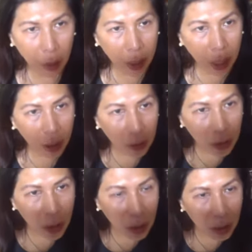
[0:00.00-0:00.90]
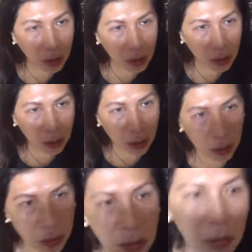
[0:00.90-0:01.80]
Okay, hold on.
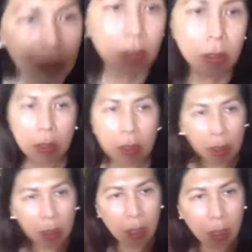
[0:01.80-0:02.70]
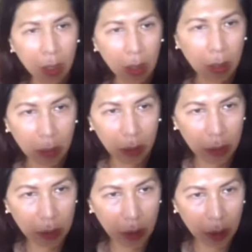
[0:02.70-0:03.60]
Ah,
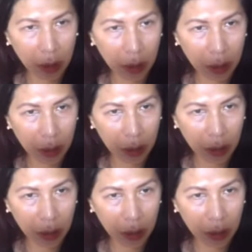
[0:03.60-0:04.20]
hold on.